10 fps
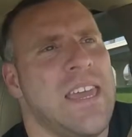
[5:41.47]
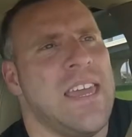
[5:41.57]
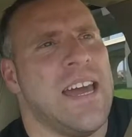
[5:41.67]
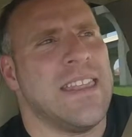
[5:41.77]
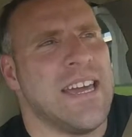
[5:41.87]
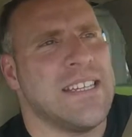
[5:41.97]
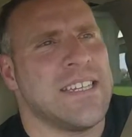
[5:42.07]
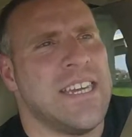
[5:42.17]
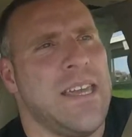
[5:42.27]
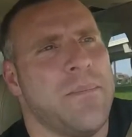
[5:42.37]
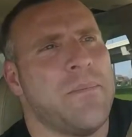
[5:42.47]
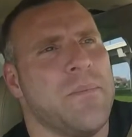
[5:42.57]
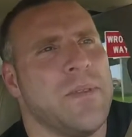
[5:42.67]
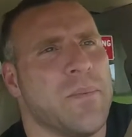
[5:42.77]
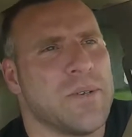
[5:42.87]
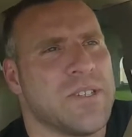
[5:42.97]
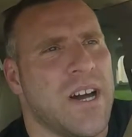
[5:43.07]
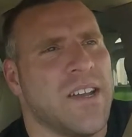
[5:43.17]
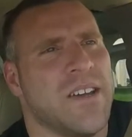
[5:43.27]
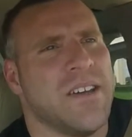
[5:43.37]
I'd like to keep the
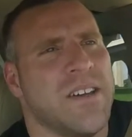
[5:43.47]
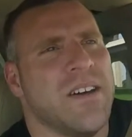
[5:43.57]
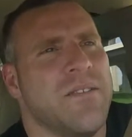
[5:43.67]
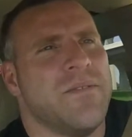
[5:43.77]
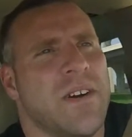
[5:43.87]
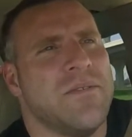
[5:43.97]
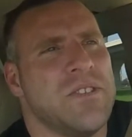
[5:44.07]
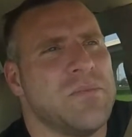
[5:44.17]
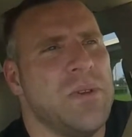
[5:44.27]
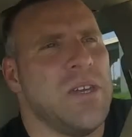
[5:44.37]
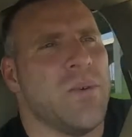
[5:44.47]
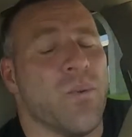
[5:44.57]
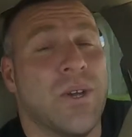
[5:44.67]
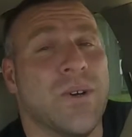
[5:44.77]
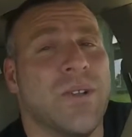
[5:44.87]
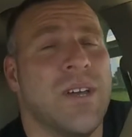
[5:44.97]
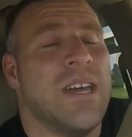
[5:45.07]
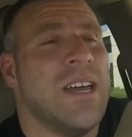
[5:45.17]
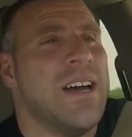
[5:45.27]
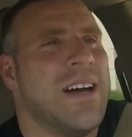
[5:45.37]
persona of just being real.
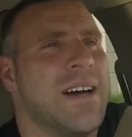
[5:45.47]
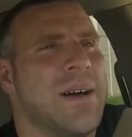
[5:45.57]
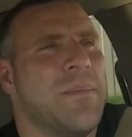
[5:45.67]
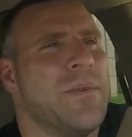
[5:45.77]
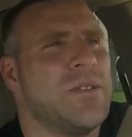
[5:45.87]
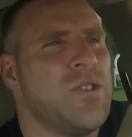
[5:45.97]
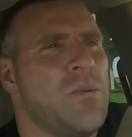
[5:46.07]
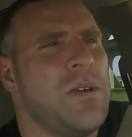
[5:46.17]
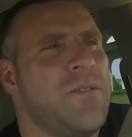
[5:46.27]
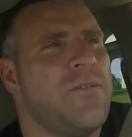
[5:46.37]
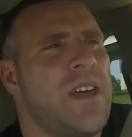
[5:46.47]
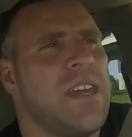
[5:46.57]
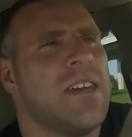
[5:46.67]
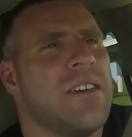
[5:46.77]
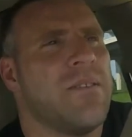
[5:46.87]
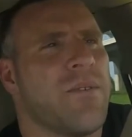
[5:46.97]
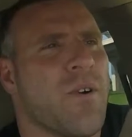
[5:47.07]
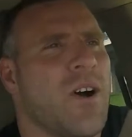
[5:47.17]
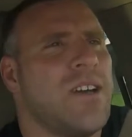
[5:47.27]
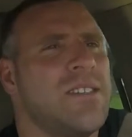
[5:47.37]
There's too many fake
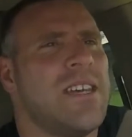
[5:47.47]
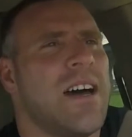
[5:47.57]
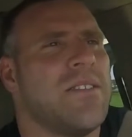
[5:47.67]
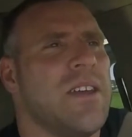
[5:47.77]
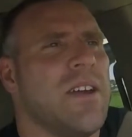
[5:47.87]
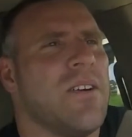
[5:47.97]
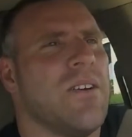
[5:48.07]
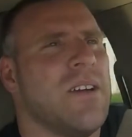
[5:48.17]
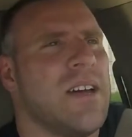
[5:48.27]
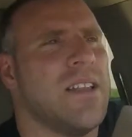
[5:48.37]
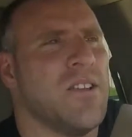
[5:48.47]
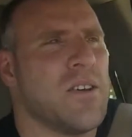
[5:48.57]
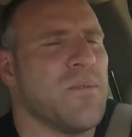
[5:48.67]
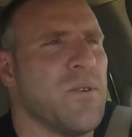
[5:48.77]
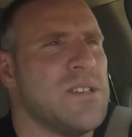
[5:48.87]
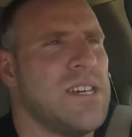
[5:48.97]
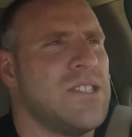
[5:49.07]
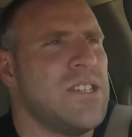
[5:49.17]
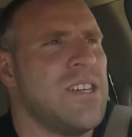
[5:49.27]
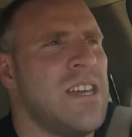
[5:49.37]
frauds out there looking for
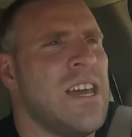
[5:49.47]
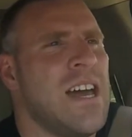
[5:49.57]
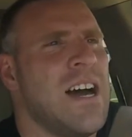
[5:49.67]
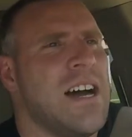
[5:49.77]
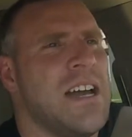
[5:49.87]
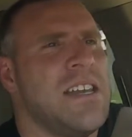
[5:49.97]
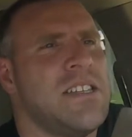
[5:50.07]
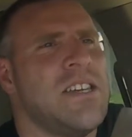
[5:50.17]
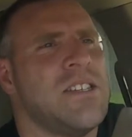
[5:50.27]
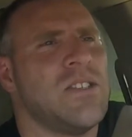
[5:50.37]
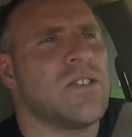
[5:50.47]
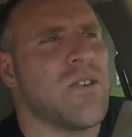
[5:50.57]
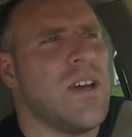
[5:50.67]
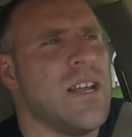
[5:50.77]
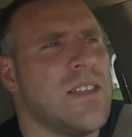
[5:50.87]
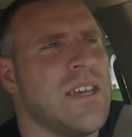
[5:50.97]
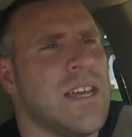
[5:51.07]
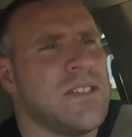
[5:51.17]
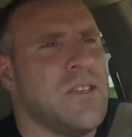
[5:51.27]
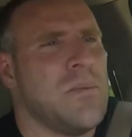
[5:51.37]
attention, and attention's great. I think
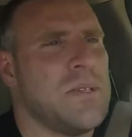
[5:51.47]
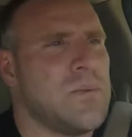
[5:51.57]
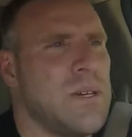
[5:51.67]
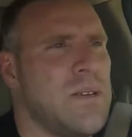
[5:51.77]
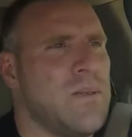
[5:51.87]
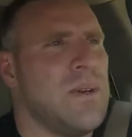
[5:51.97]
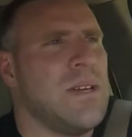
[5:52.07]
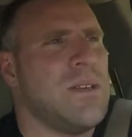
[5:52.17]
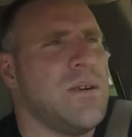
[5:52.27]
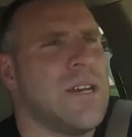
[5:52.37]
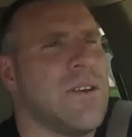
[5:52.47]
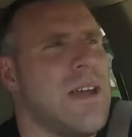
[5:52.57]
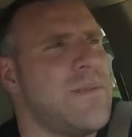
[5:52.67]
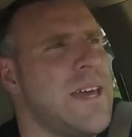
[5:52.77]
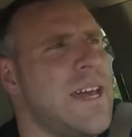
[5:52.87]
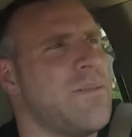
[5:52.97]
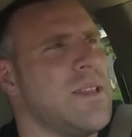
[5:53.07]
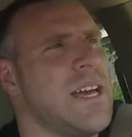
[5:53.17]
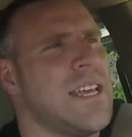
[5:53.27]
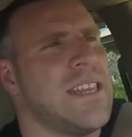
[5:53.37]
as humans, we crave that, we
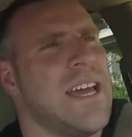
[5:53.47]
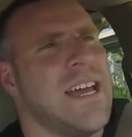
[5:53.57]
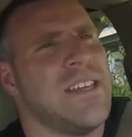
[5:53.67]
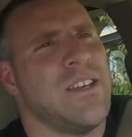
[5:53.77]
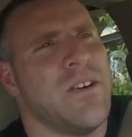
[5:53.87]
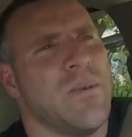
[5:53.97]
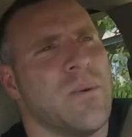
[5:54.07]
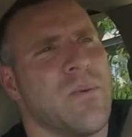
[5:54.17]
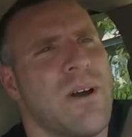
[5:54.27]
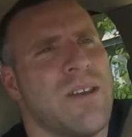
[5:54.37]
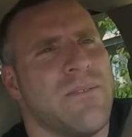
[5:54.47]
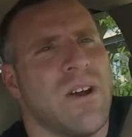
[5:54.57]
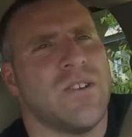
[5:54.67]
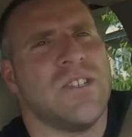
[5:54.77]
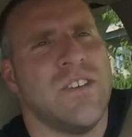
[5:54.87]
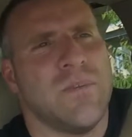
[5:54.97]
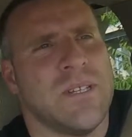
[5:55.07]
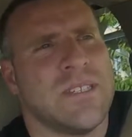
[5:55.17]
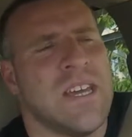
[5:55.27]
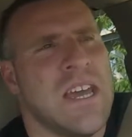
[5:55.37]
like that. We're proud of our
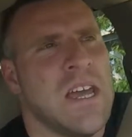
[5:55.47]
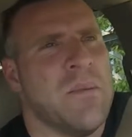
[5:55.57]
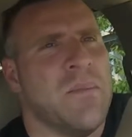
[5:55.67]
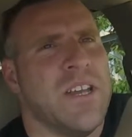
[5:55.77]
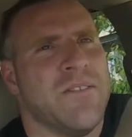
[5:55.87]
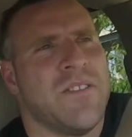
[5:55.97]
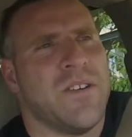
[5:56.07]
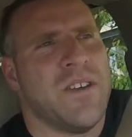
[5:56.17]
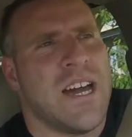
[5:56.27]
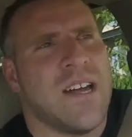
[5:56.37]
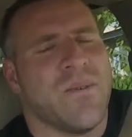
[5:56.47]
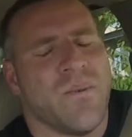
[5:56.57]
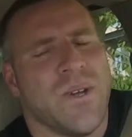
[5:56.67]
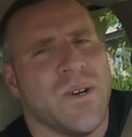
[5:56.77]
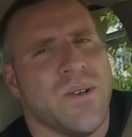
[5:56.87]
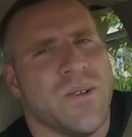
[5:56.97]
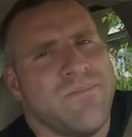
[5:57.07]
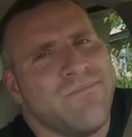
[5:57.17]
achievements, but if they're not real,